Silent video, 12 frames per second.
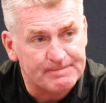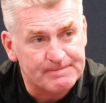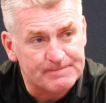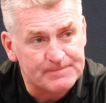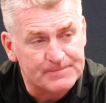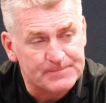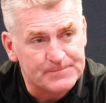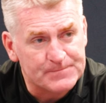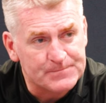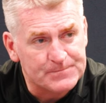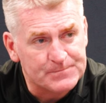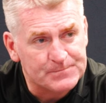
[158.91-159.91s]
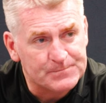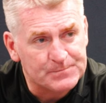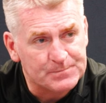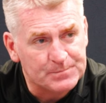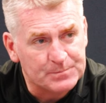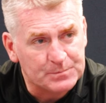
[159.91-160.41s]
What does Ashley
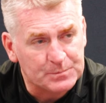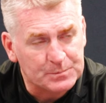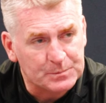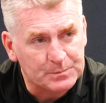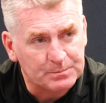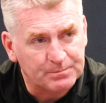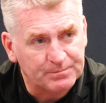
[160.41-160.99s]
bring on the